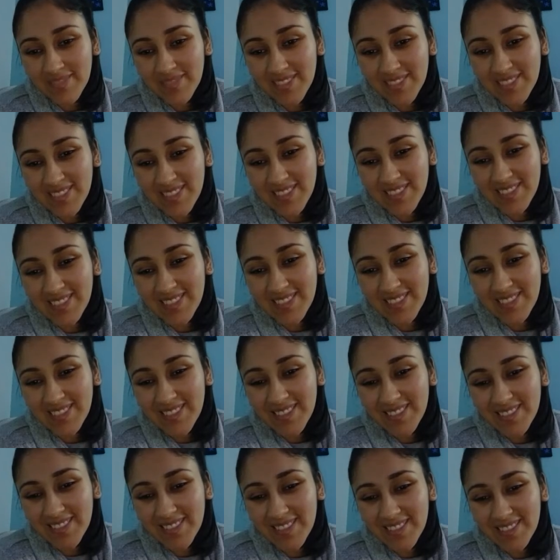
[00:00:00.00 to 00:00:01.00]

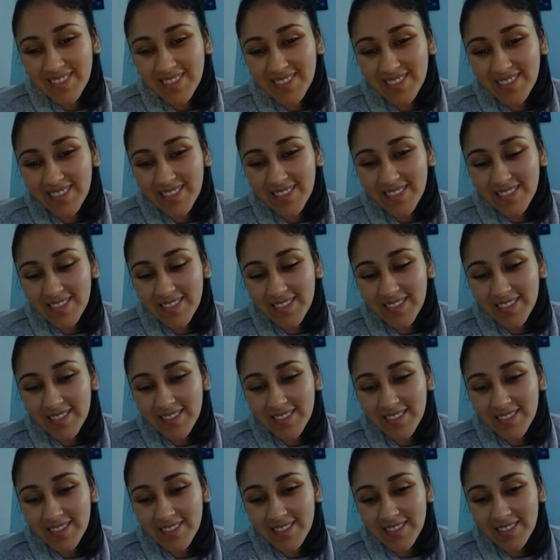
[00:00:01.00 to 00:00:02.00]

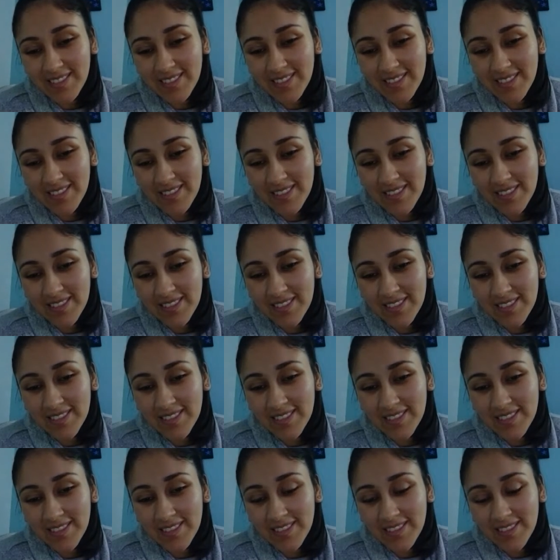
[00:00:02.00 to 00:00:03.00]

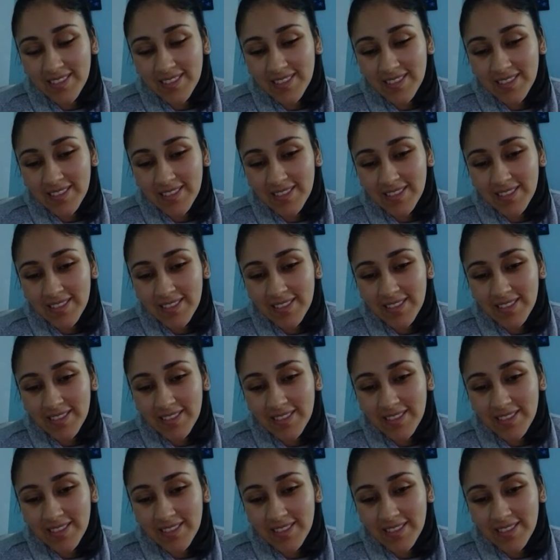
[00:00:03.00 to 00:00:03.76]
Nothing is said.